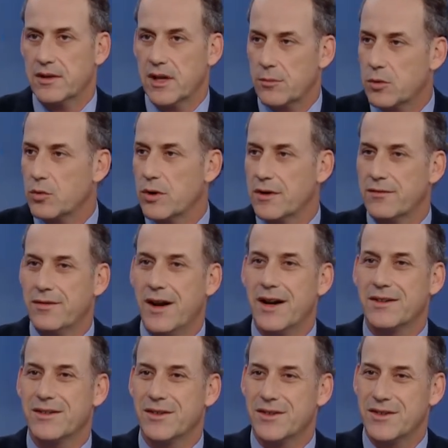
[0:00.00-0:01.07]
The number one
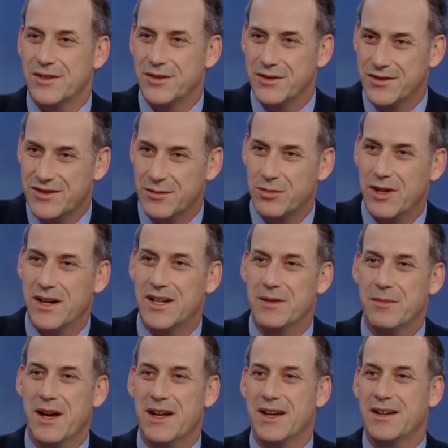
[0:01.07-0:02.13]
factor to supply and
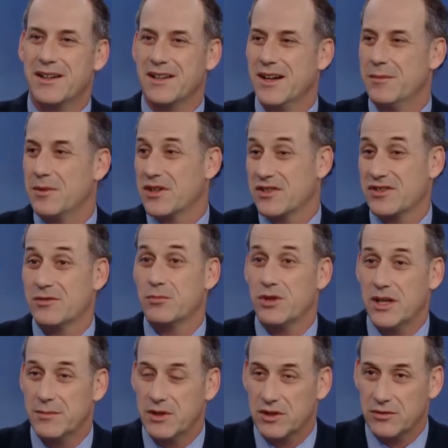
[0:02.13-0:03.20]
demand economics is
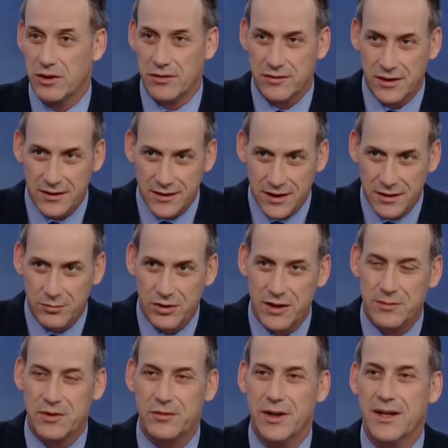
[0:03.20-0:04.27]
employment growth, not the
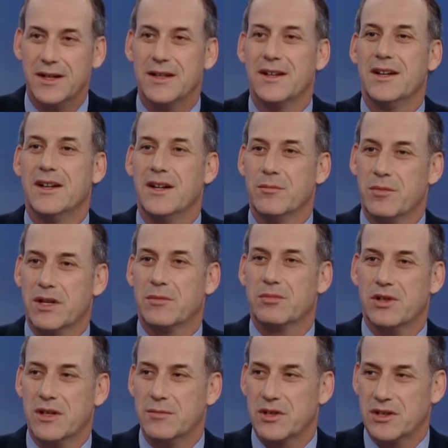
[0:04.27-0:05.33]
unemployment rate, but
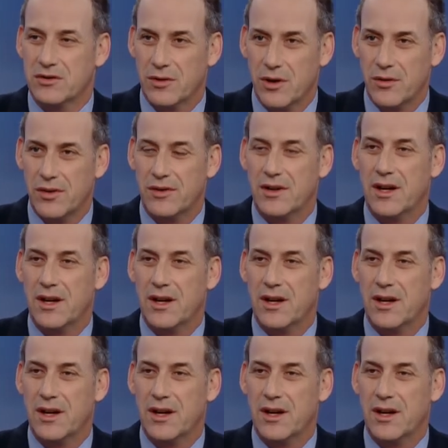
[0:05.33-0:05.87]
employment growth.